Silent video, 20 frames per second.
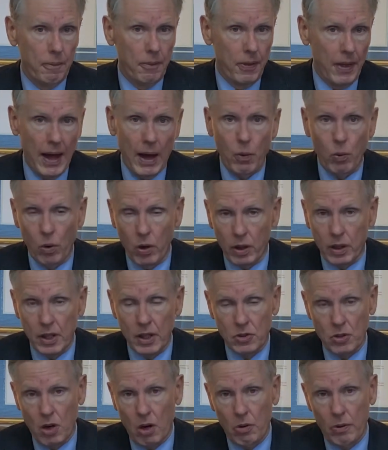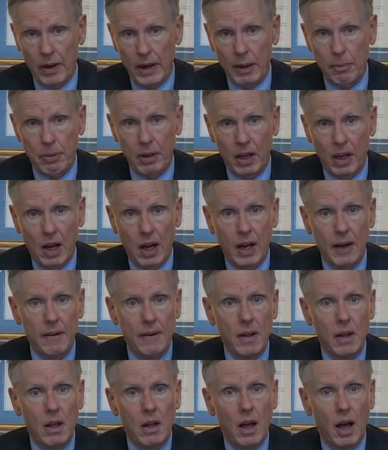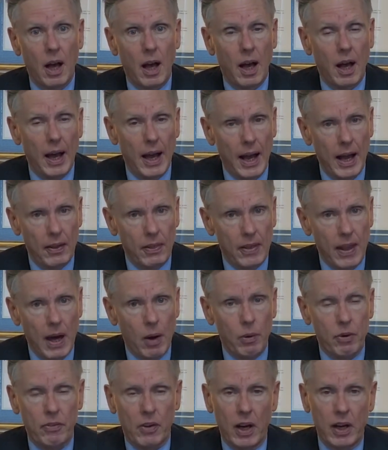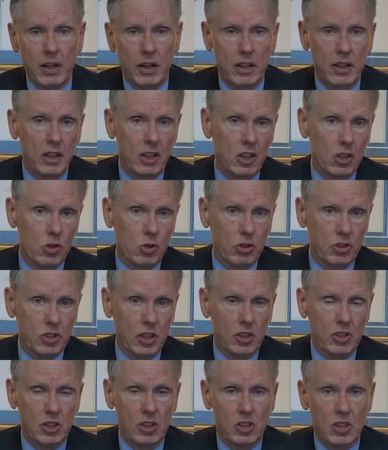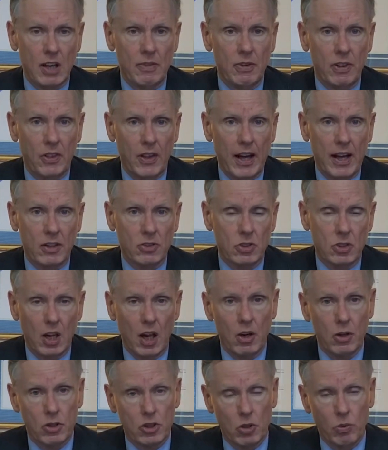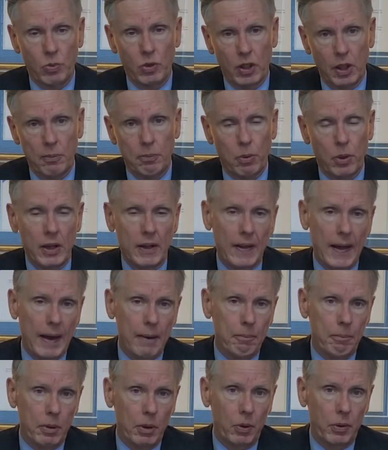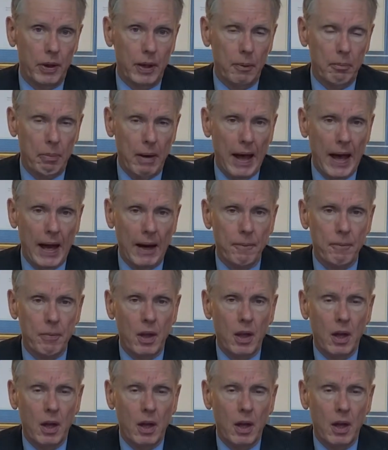That work has already begun. And now we've got an additional $67,000 to really bring that building back.